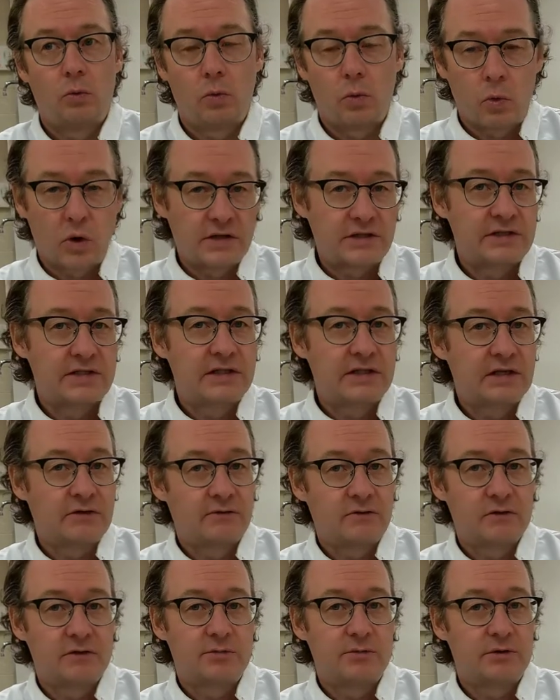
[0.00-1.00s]
what's the
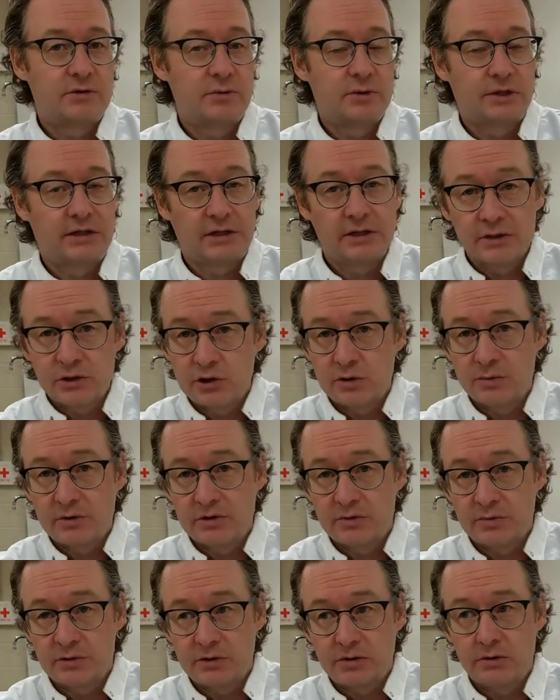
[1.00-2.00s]
difference between the
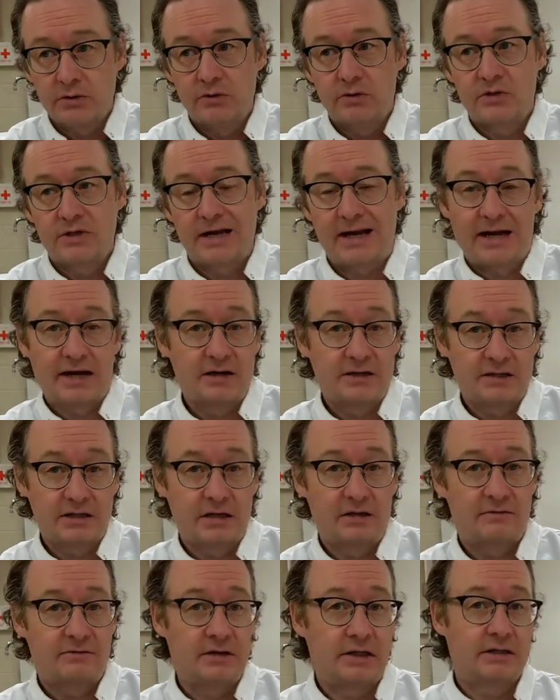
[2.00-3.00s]
instruments we use and how does
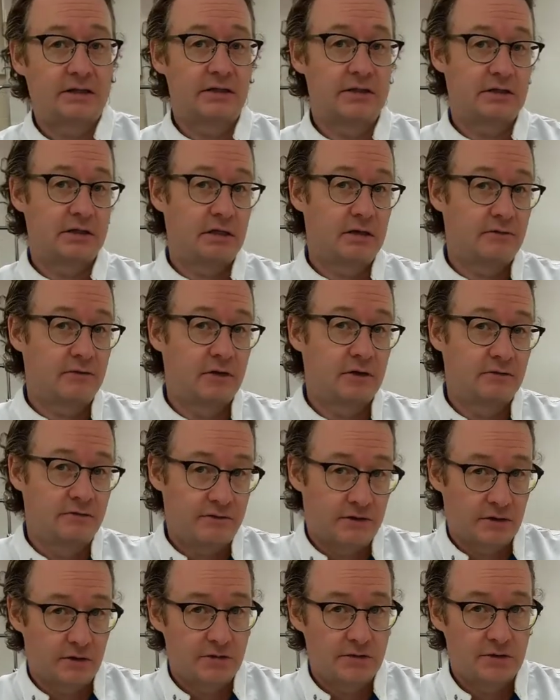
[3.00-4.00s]
that affect the significant
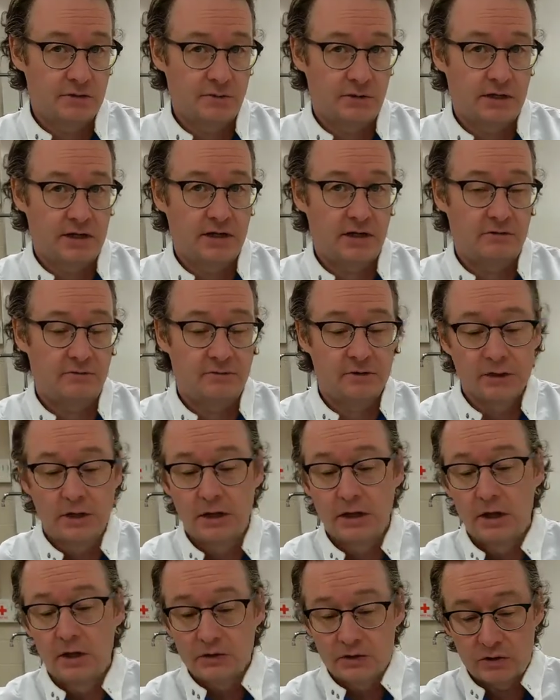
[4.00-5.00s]
figures that we have.
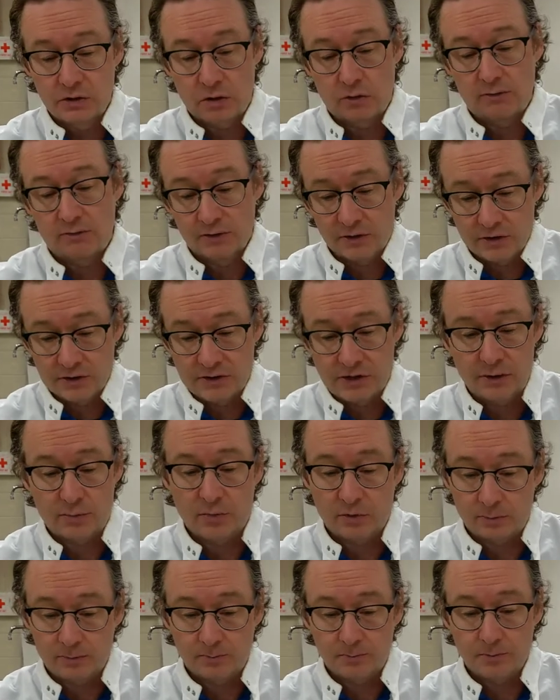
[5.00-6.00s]
So, for
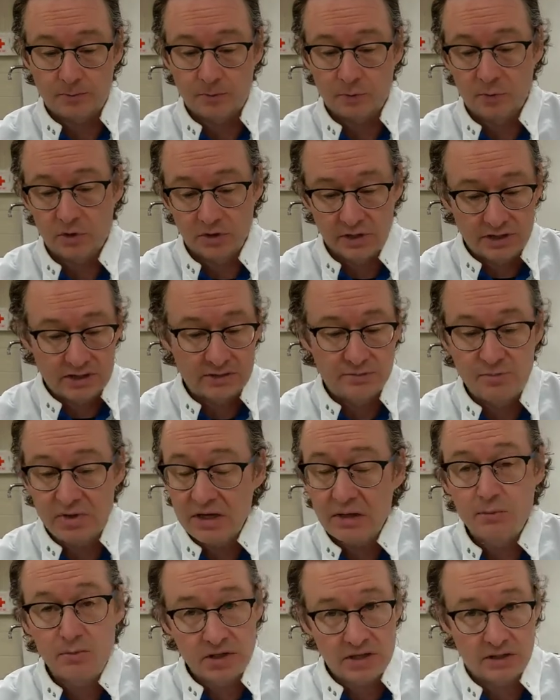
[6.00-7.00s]
example, these
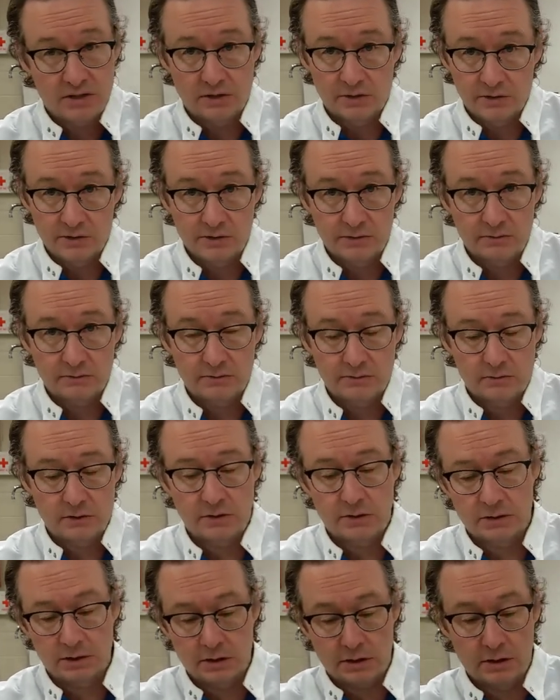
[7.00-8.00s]
big beakers,
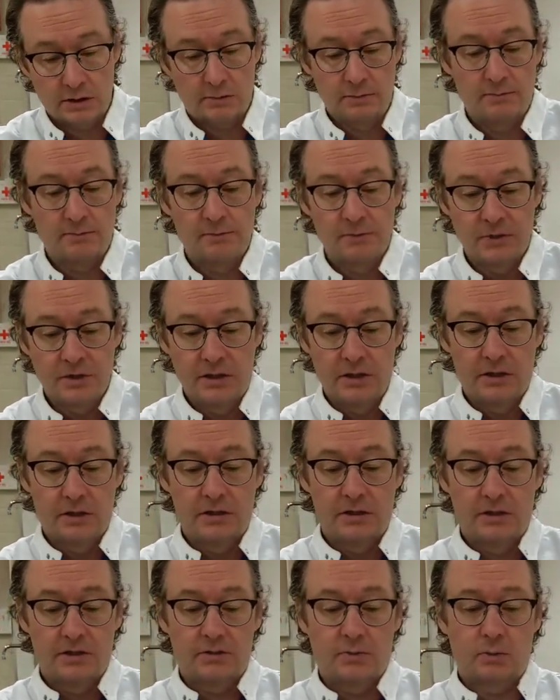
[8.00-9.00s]

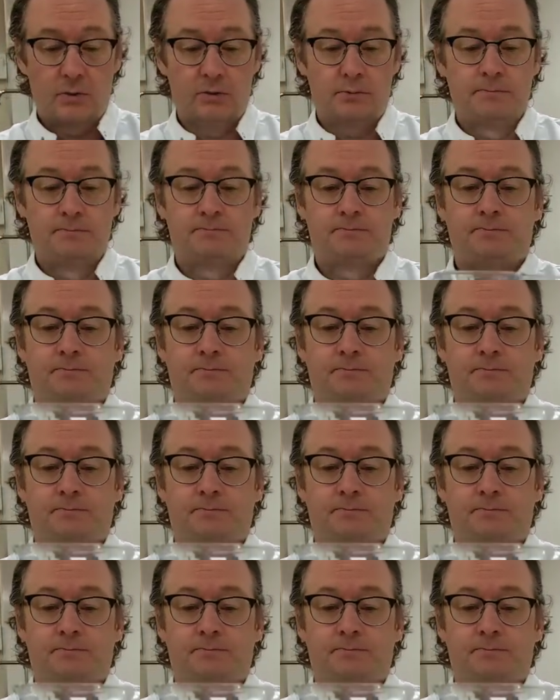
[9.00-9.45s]
this one,